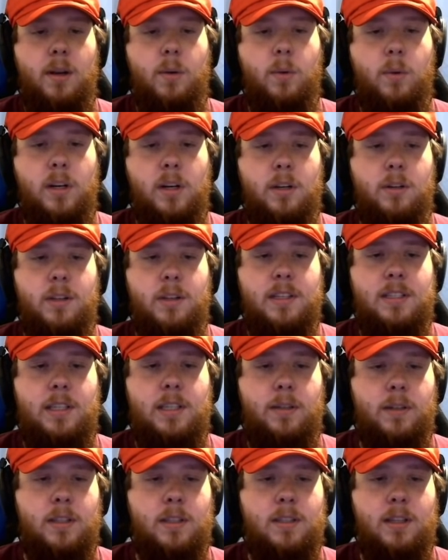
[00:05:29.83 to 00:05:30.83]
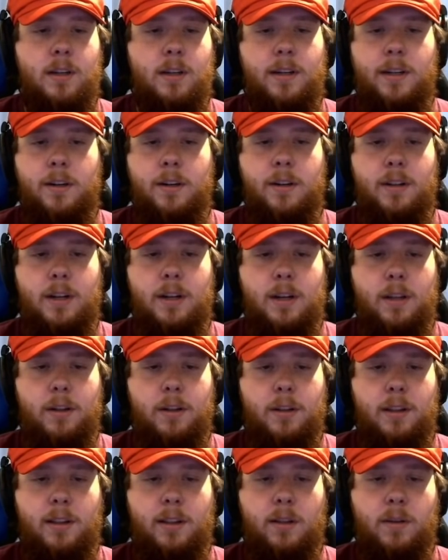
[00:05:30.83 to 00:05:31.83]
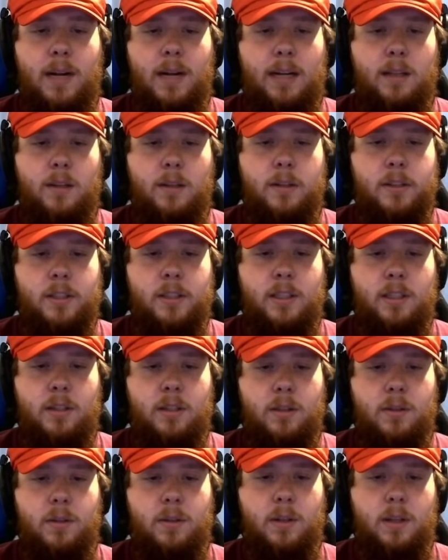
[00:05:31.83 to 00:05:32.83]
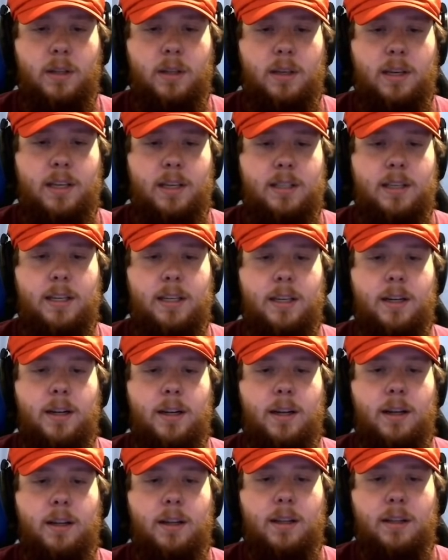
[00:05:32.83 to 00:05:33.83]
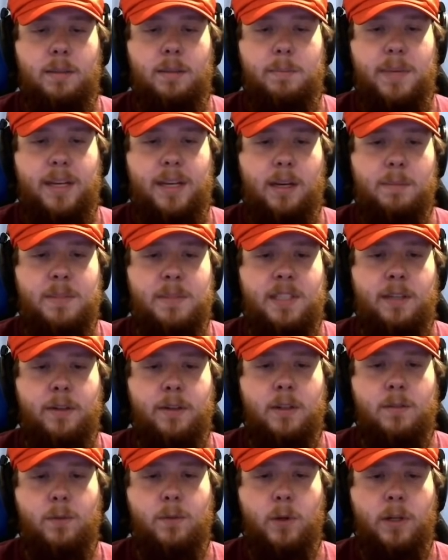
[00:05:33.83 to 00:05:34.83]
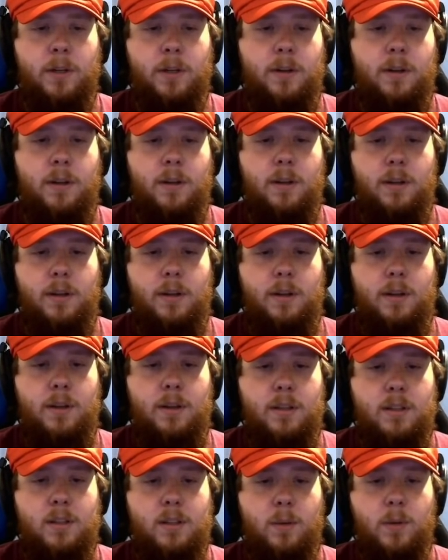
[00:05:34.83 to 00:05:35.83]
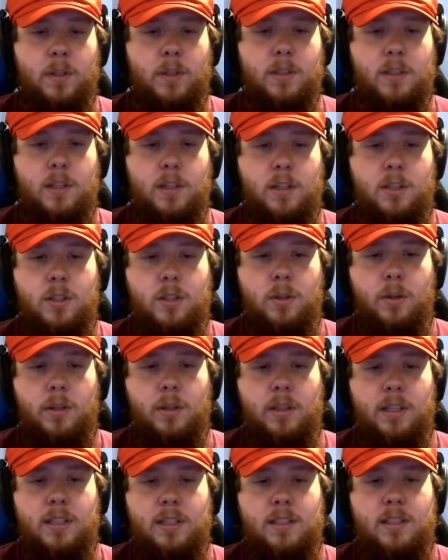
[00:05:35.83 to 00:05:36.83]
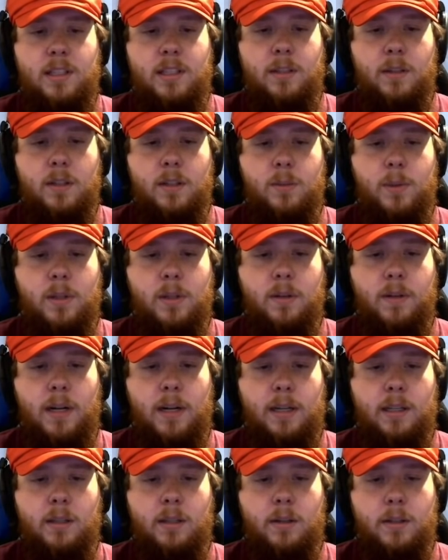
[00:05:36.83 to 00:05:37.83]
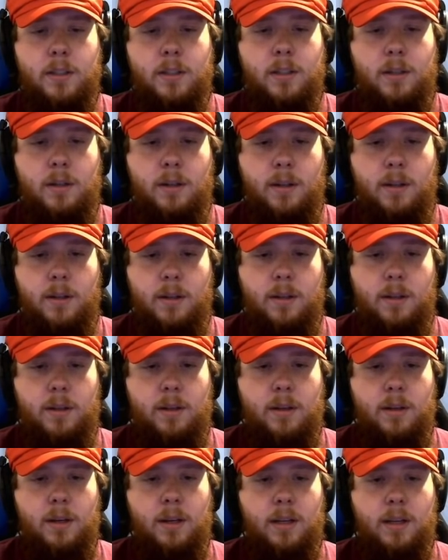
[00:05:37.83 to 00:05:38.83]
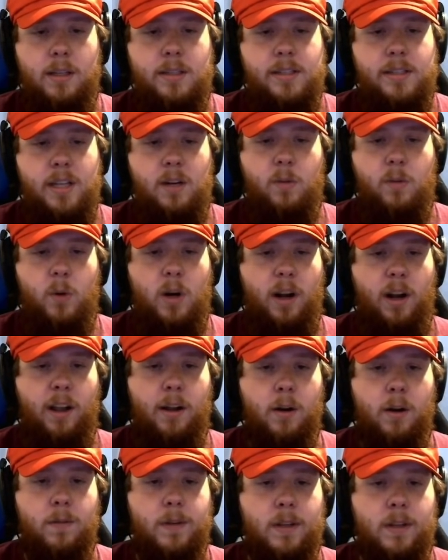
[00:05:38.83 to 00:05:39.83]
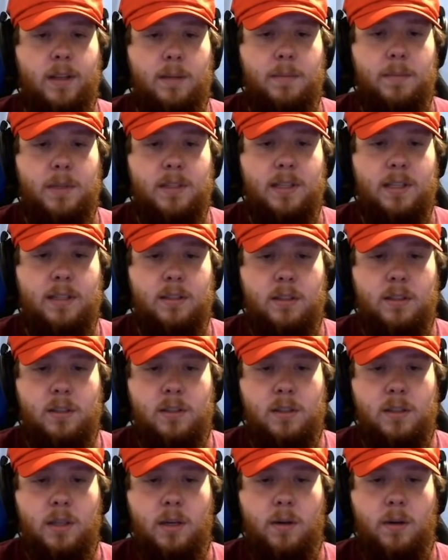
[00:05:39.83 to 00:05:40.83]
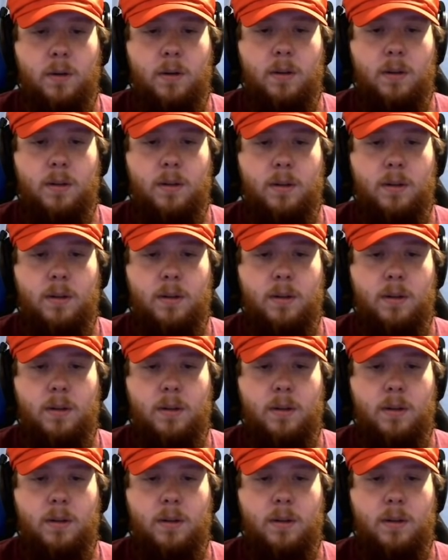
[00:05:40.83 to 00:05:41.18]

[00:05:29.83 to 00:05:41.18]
We're going to do the secret star here. Another thing the rocket launcher can do is it can pick up secrets for you. So we're just going to shoot these secrets with our rocket launcher instead of walking over to them because that's just slow.